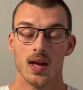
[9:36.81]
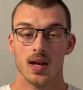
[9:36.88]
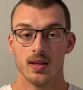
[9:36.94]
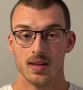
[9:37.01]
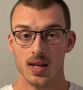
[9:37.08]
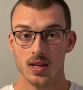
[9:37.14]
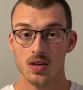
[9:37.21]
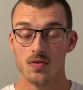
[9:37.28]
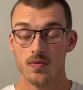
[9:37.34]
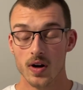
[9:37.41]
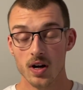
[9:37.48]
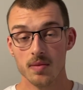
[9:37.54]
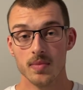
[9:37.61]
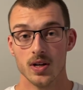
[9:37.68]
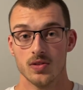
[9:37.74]
Thank you
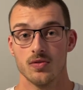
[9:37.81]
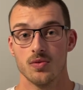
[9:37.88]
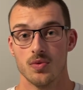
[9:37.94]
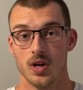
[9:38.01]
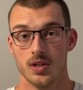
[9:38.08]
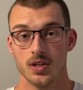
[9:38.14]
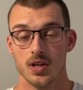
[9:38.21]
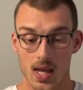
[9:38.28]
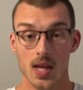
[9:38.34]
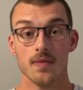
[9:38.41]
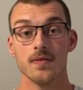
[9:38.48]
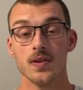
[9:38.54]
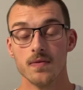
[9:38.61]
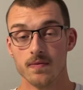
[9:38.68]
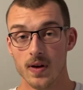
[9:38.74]
very much for watching. If
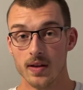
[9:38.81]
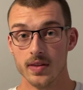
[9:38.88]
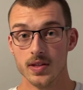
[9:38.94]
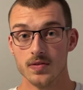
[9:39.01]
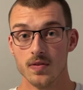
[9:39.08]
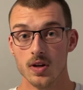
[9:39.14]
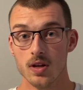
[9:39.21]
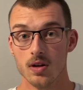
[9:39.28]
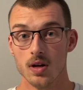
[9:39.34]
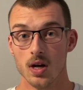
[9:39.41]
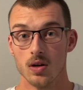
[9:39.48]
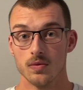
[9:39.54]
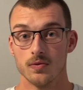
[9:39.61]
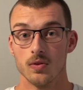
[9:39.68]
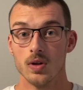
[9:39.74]
you found this video
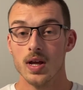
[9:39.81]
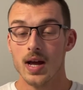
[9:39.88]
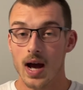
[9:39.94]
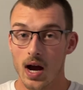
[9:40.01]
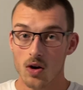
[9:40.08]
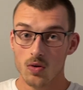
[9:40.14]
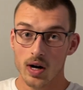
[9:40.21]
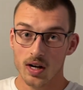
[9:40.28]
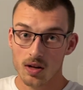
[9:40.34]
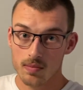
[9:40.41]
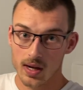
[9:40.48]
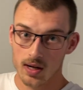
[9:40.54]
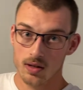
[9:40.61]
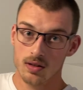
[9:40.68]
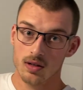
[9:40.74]
helpful, I would
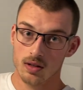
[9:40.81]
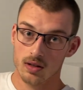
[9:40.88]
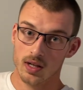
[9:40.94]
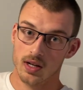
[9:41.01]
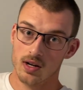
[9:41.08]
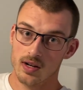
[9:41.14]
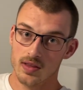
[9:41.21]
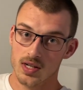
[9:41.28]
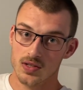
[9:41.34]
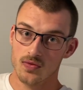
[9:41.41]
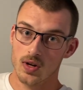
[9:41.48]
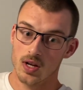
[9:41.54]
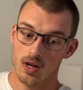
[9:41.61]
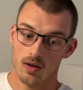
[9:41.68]
recommend clicking on this video